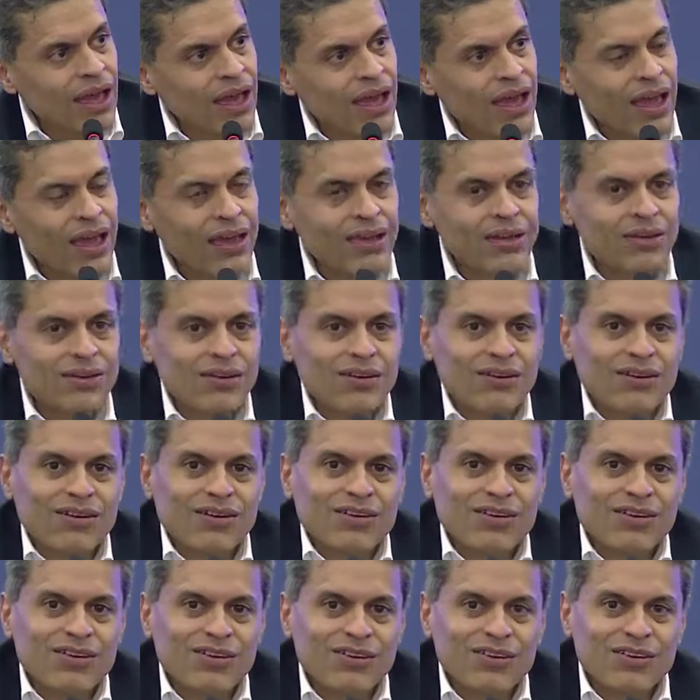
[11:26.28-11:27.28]
And
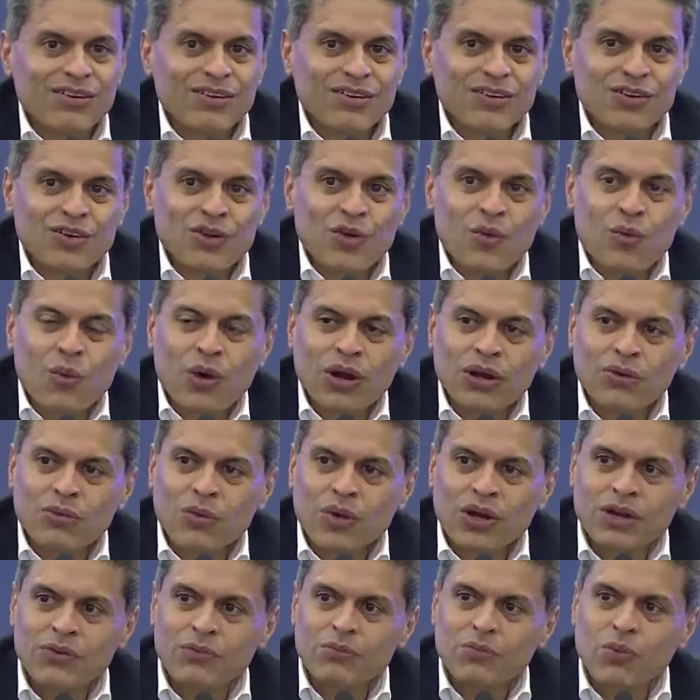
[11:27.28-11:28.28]
you know what a,
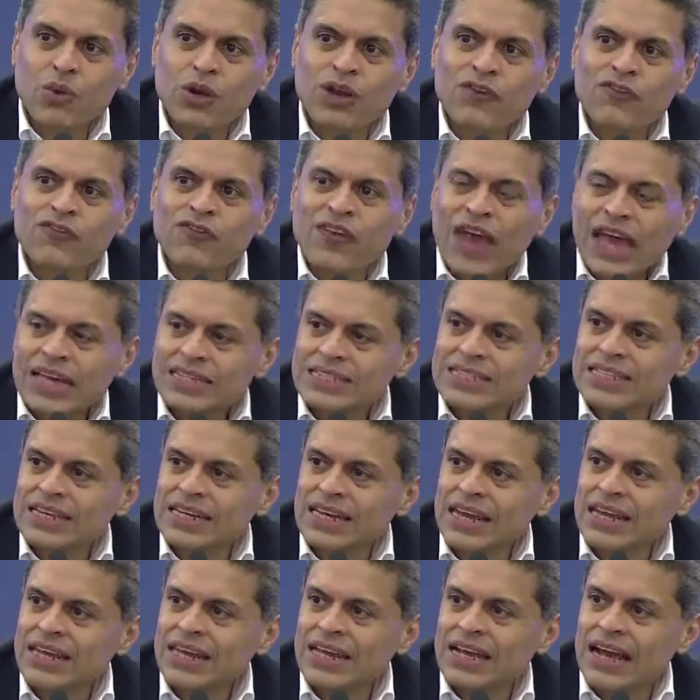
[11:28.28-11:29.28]
what a, what a
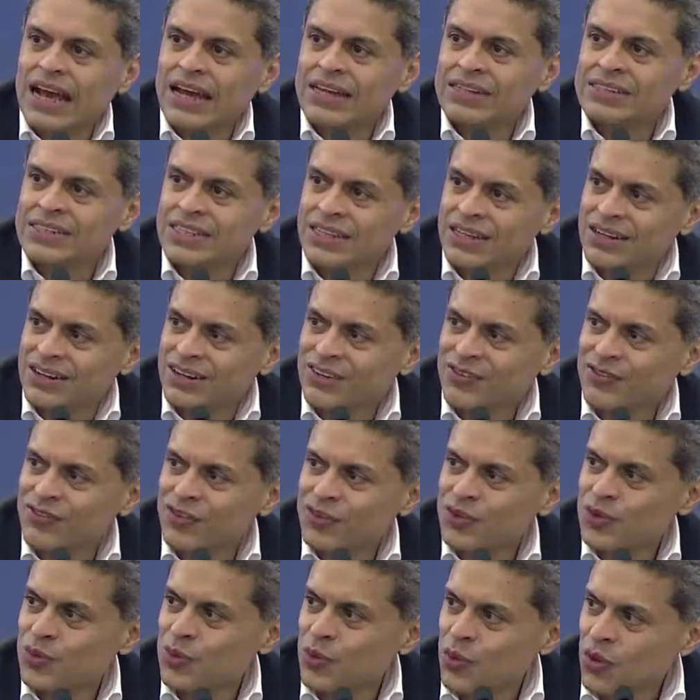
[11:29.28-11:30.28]
fascinating idea
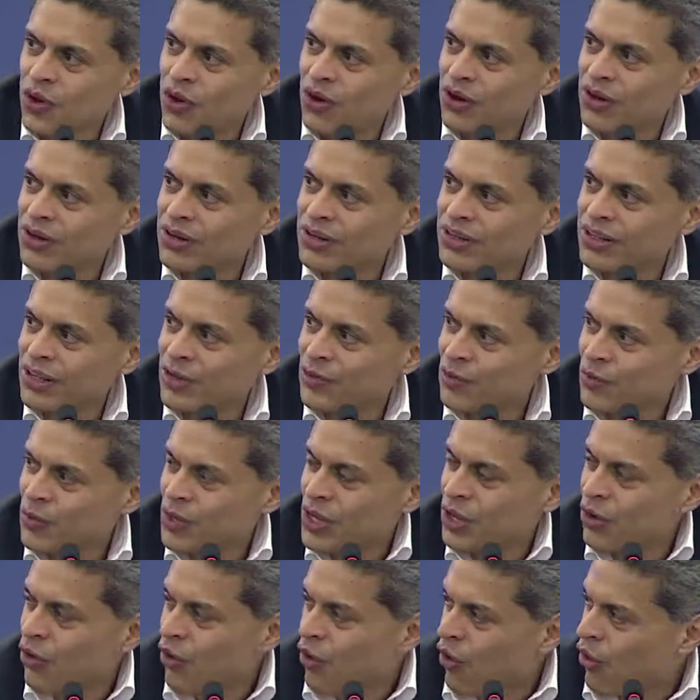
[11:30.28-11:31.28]
for the world that
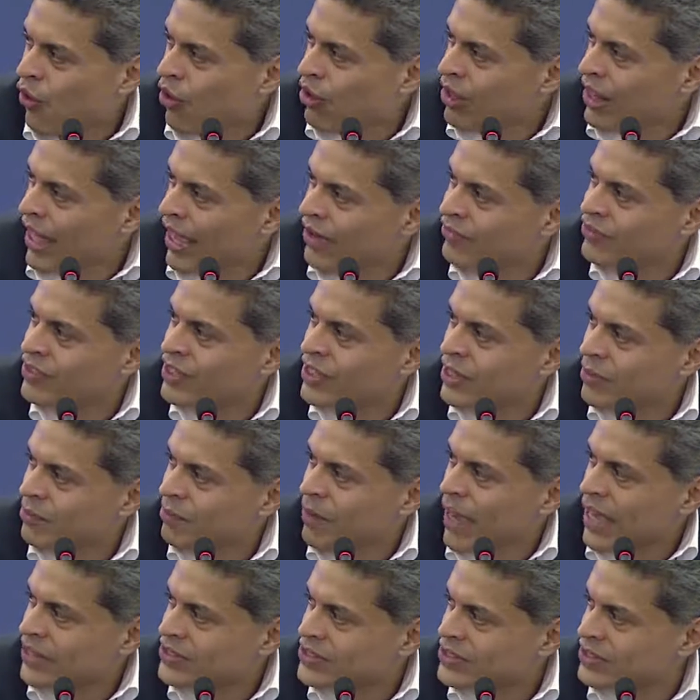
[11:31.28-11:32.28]
we all have the
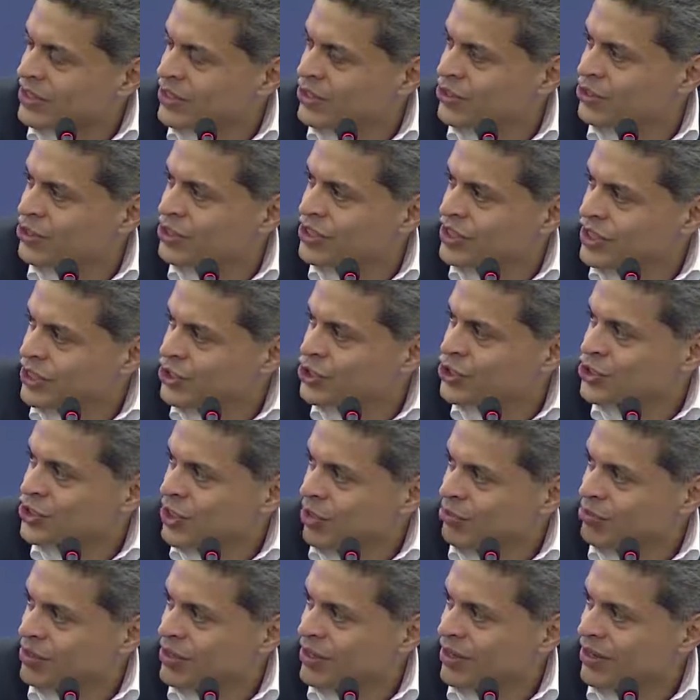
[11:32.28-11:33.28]
capacity to teach
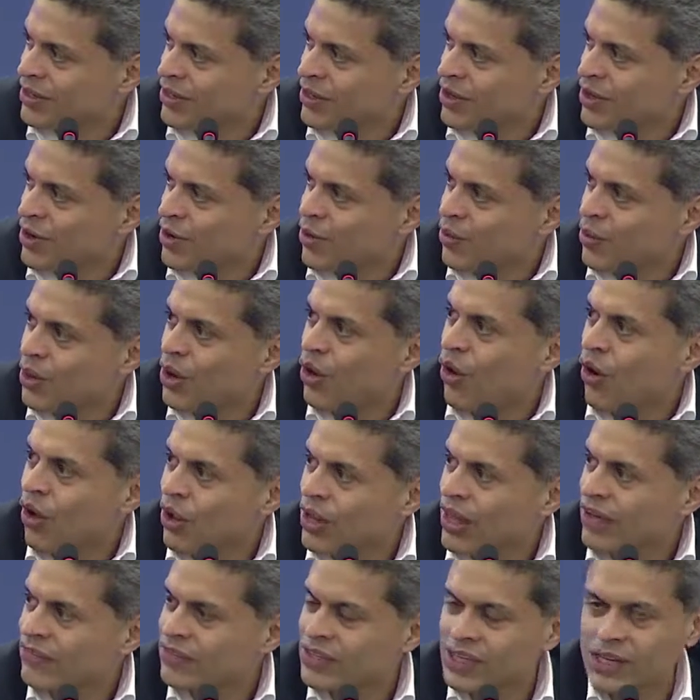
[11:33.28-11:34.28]
something, we
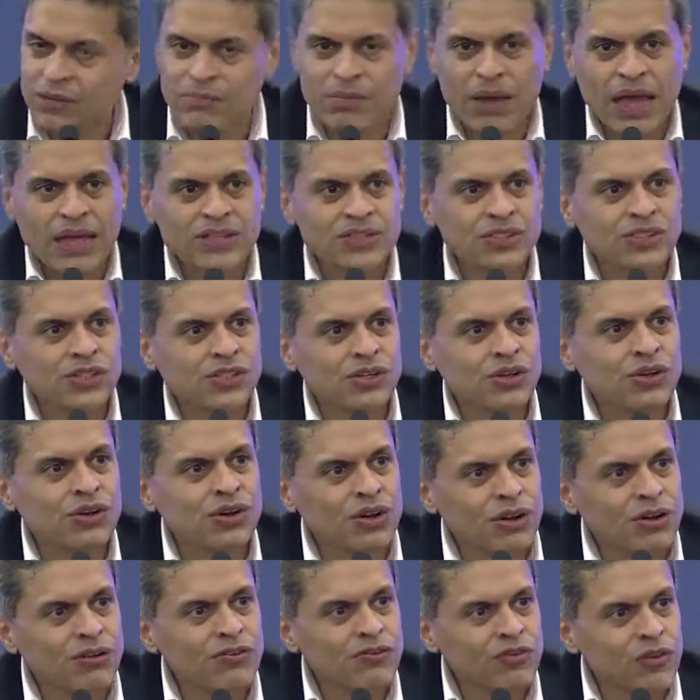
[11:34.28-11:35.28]
all have the capacity to
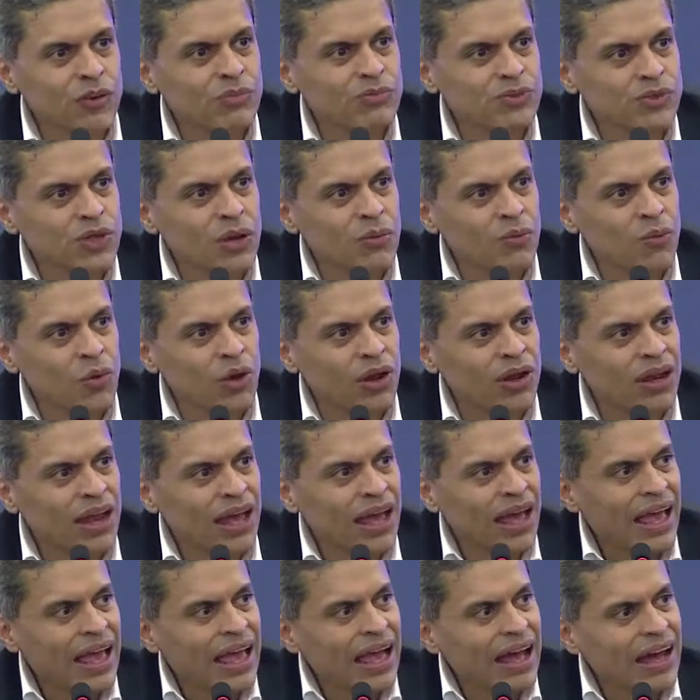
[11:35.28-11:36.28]
learn from someone,
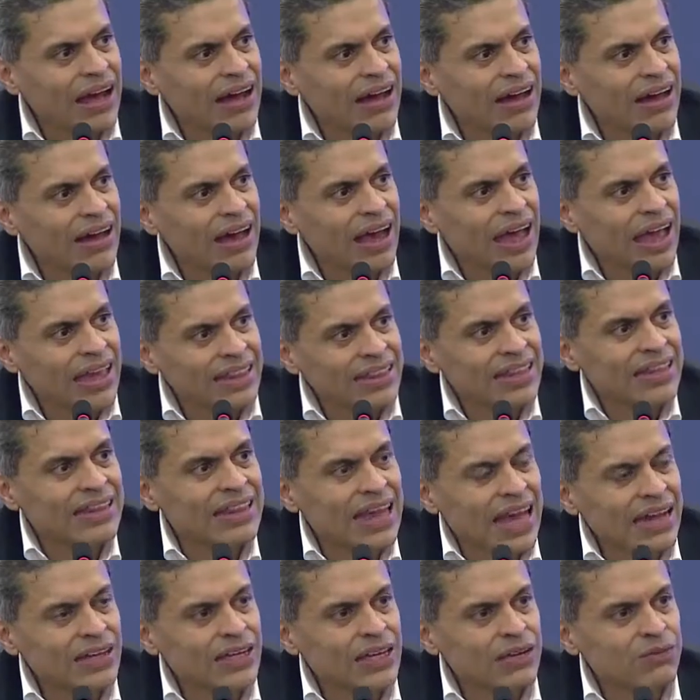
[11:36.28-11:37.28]
uh, and that
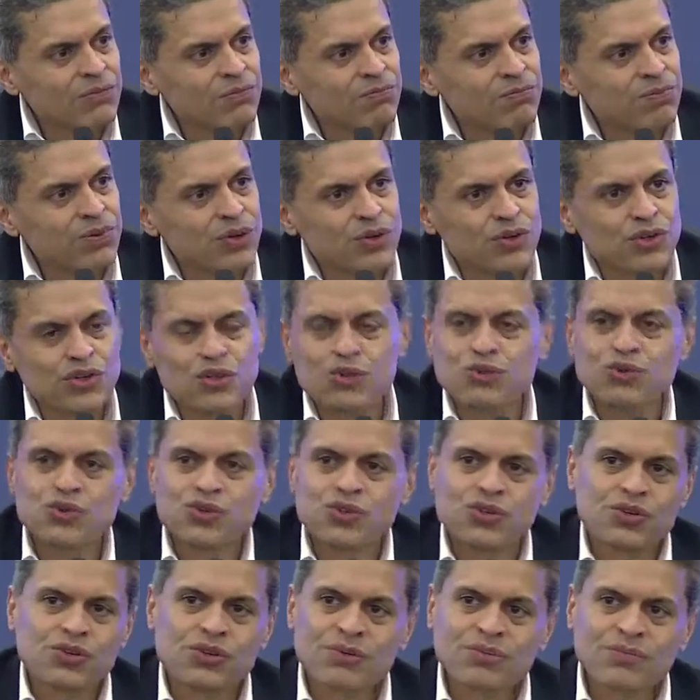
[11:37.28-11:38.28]
that can
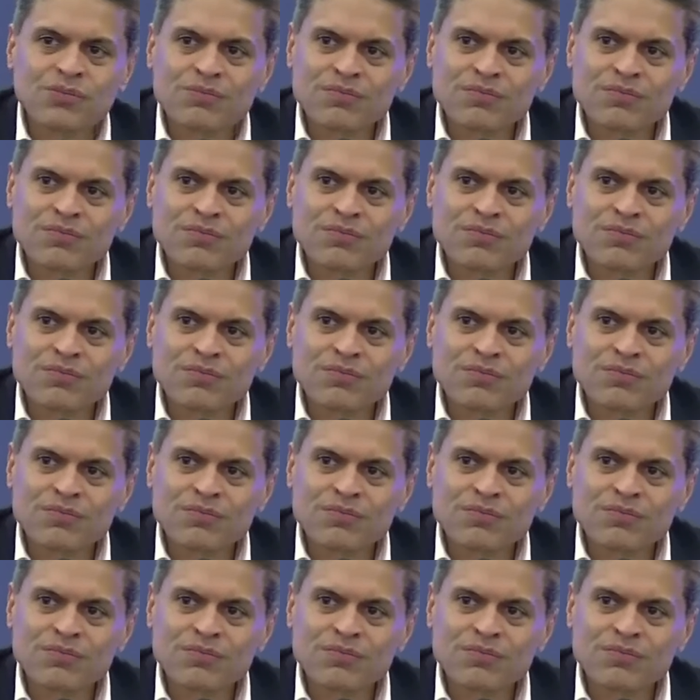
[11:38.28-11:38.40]
produce